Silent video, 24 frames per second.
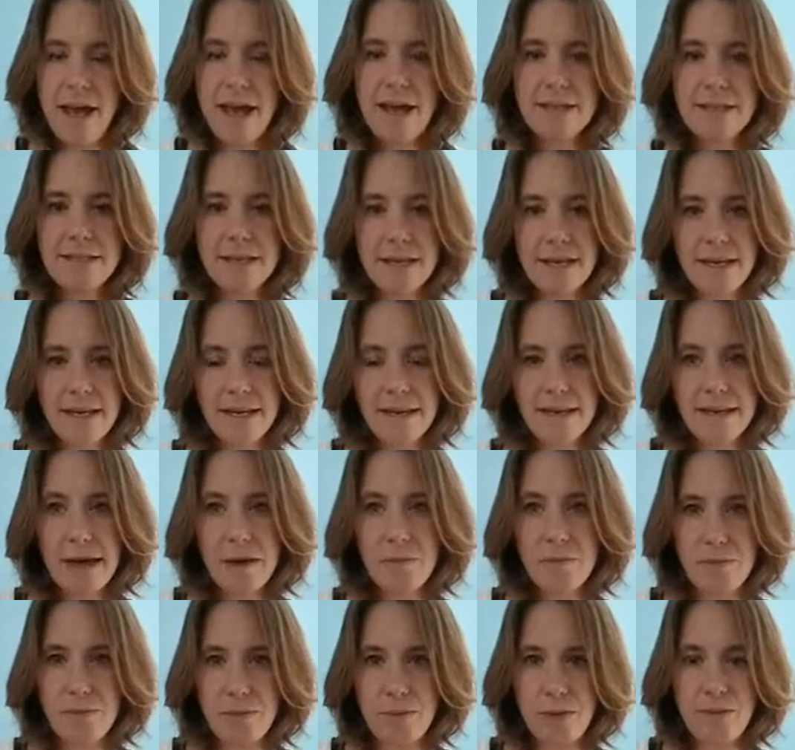and taking
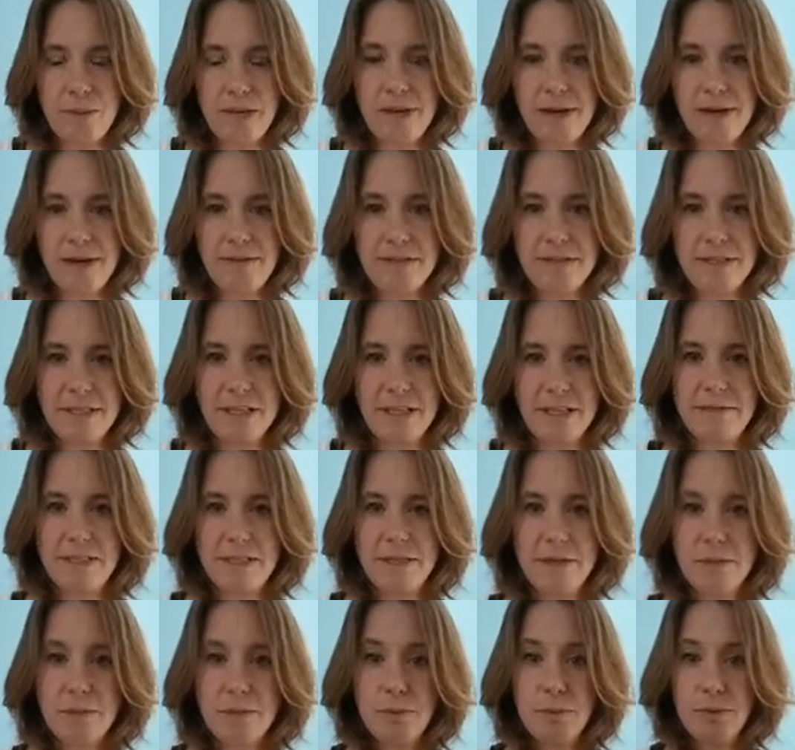that moment of
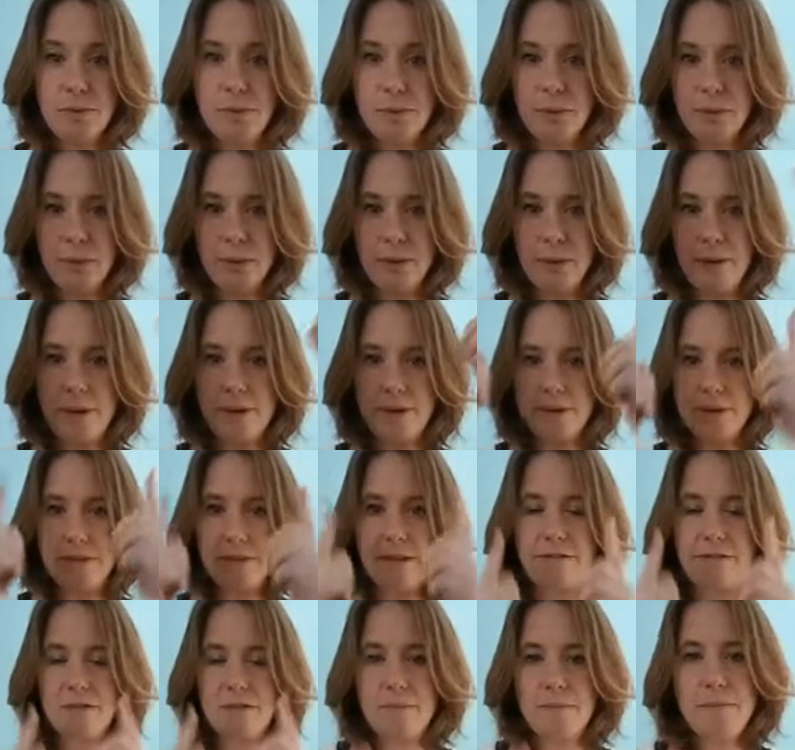safety to pull
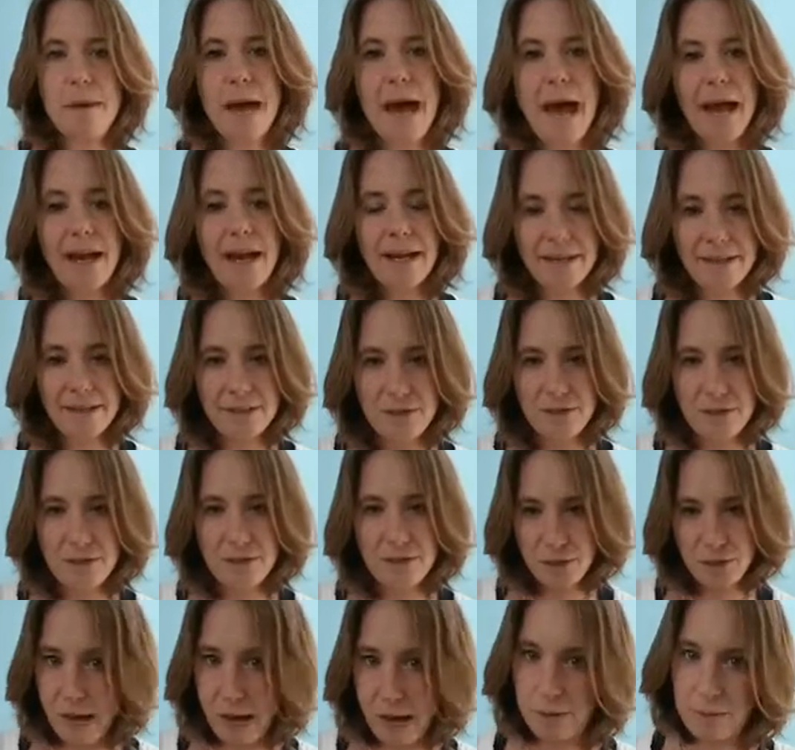ourselves back
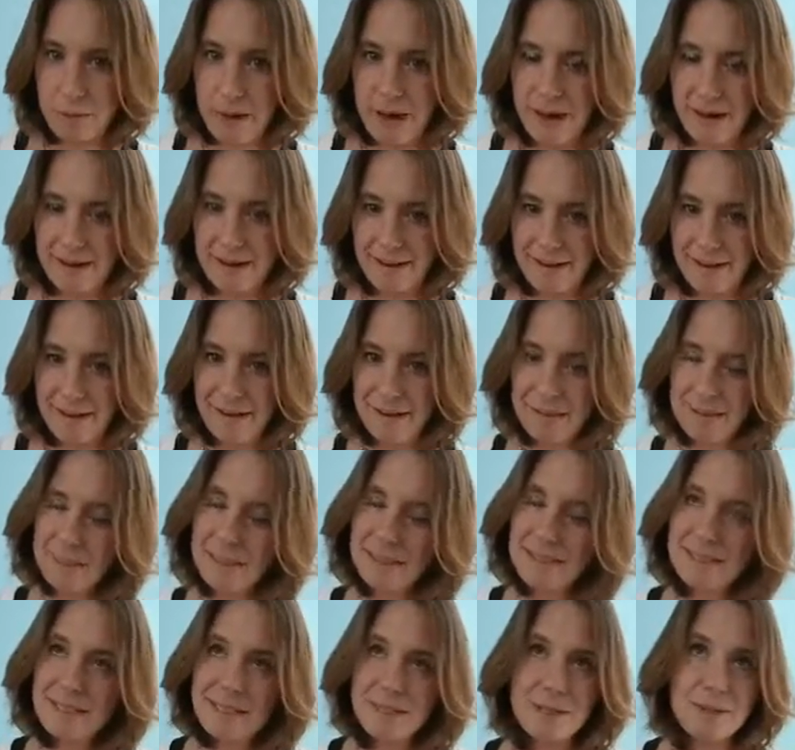into our body,
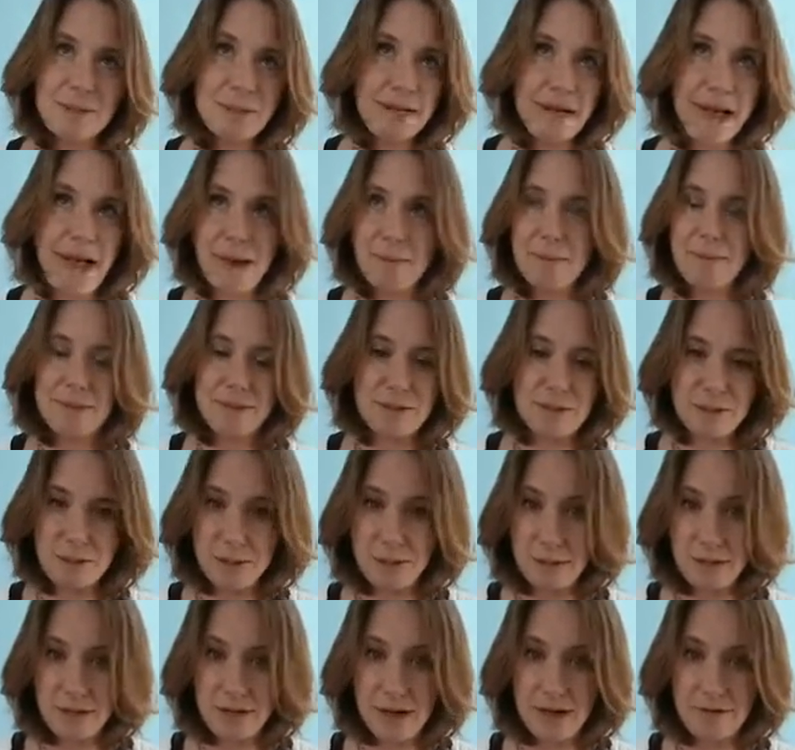because that's what happens
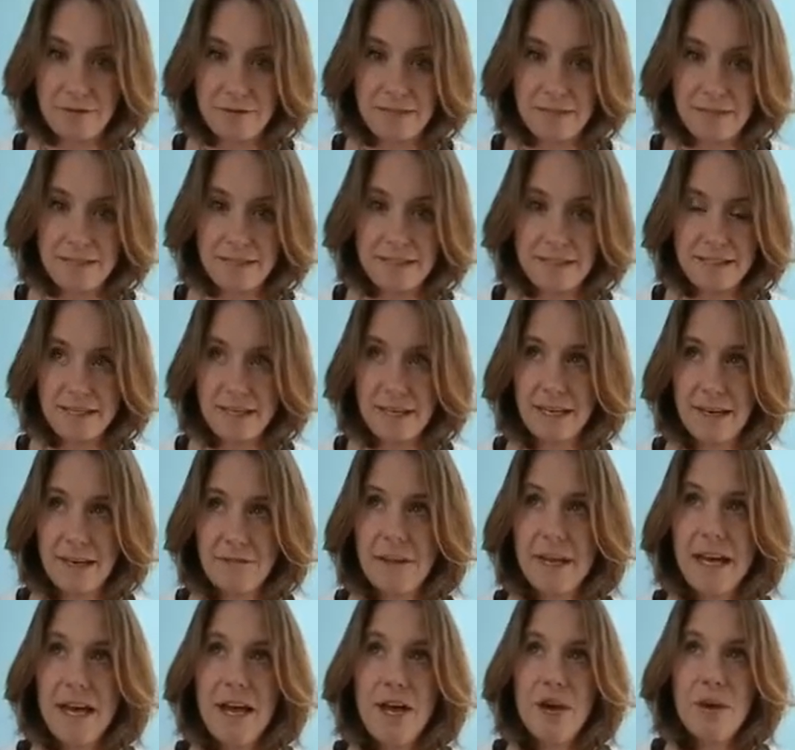when we're not feeling
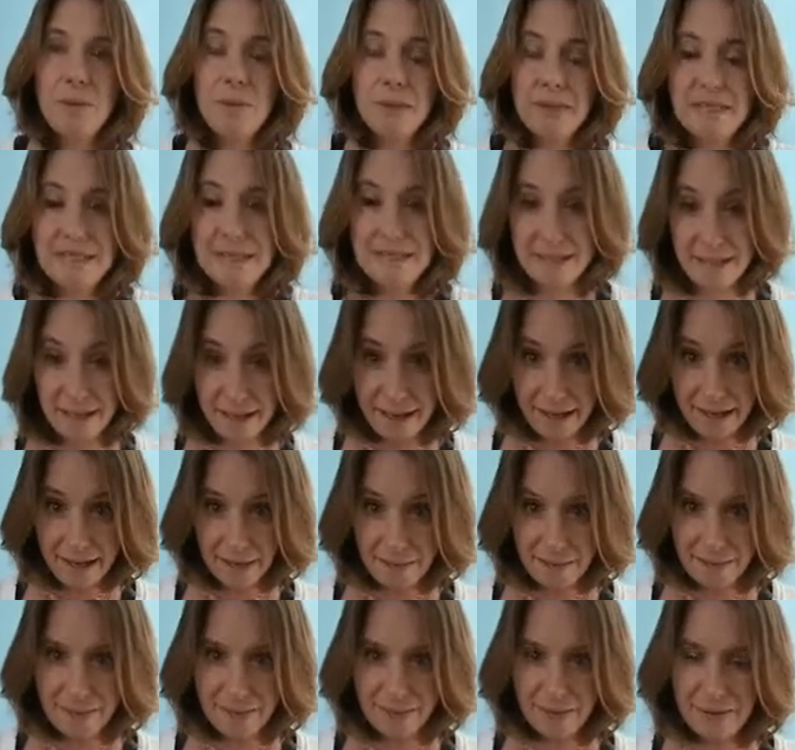safe. We
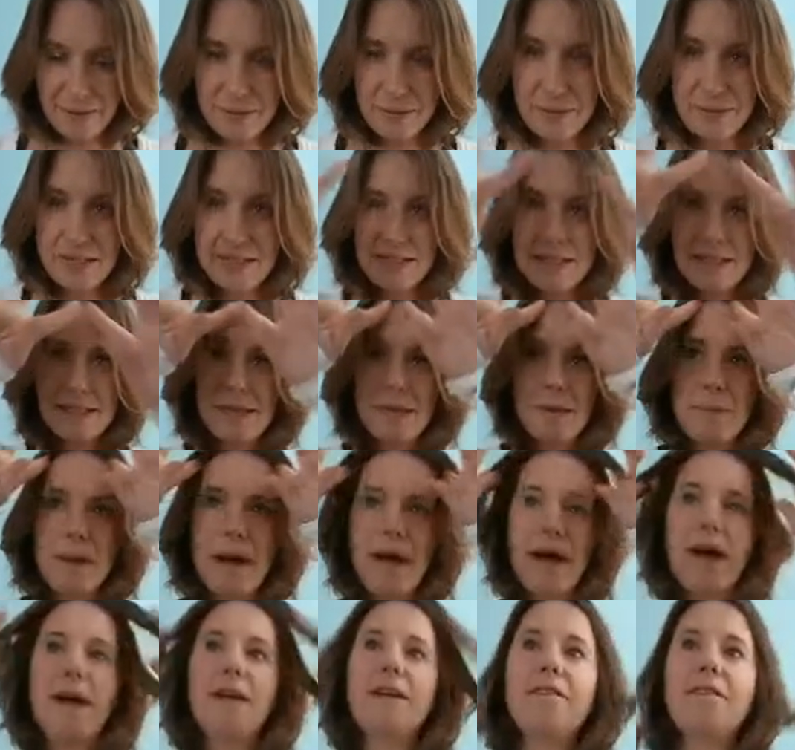escape. We escape
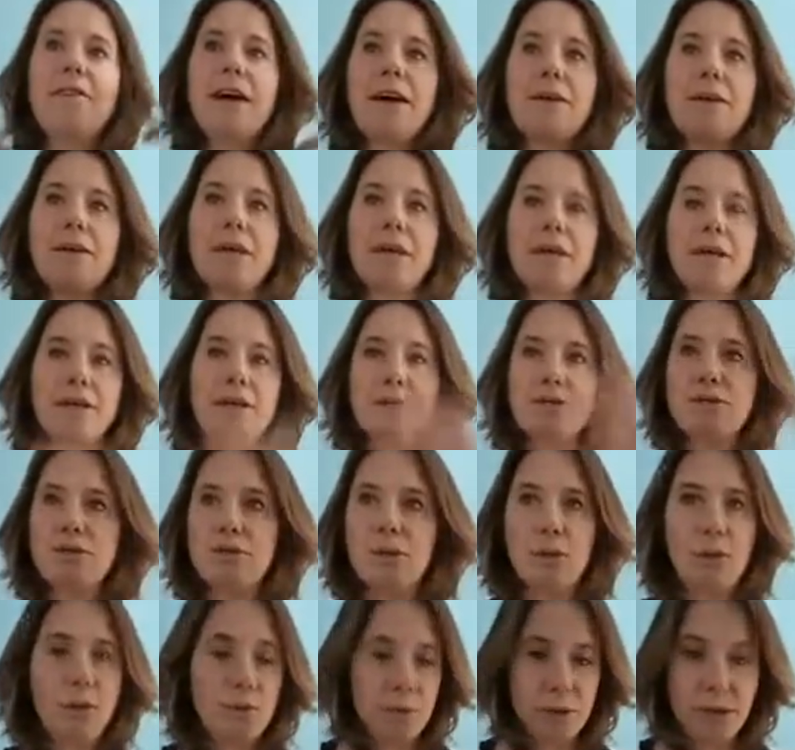out of our
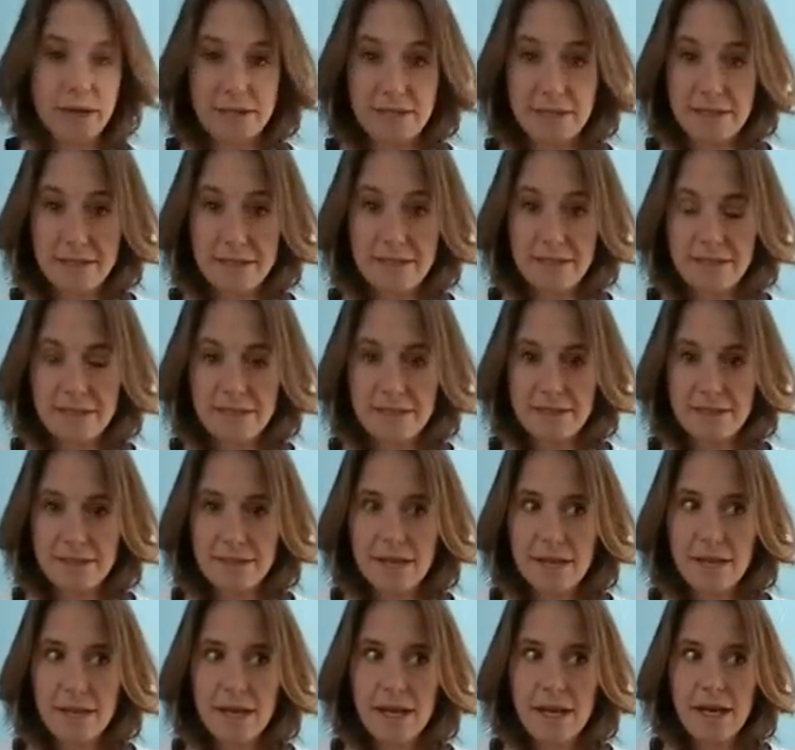soul presence,
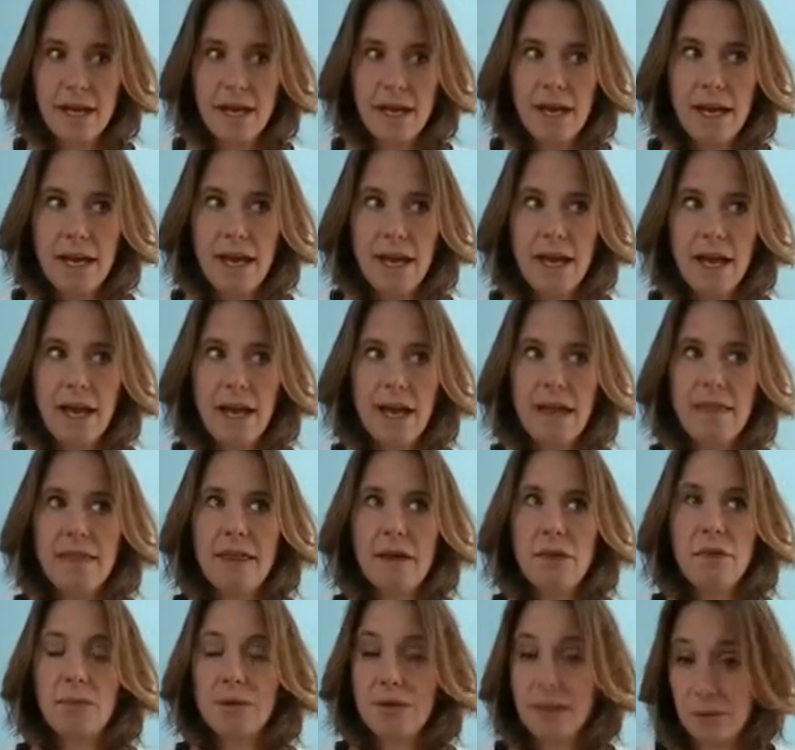and
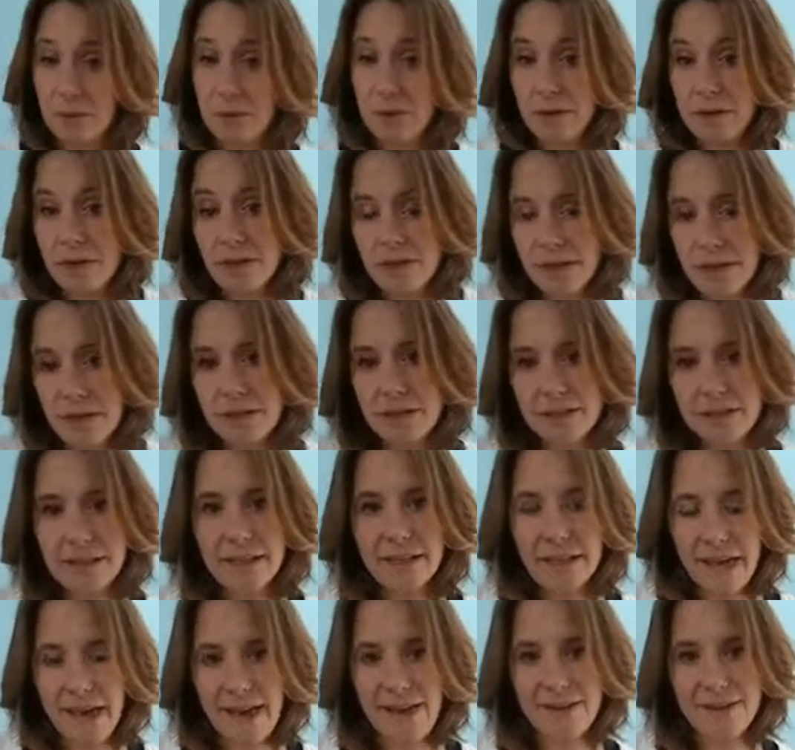then we're
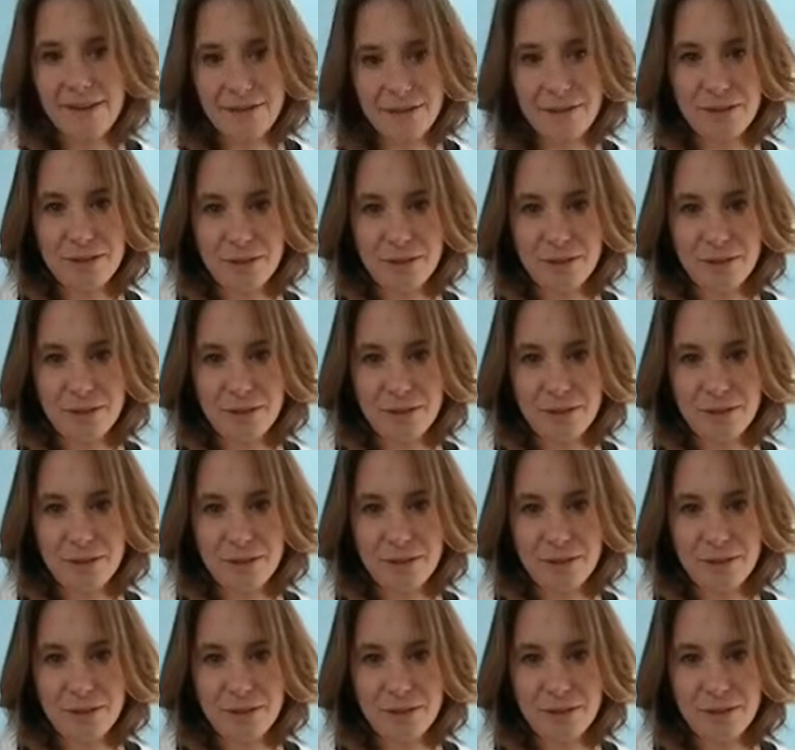literally out of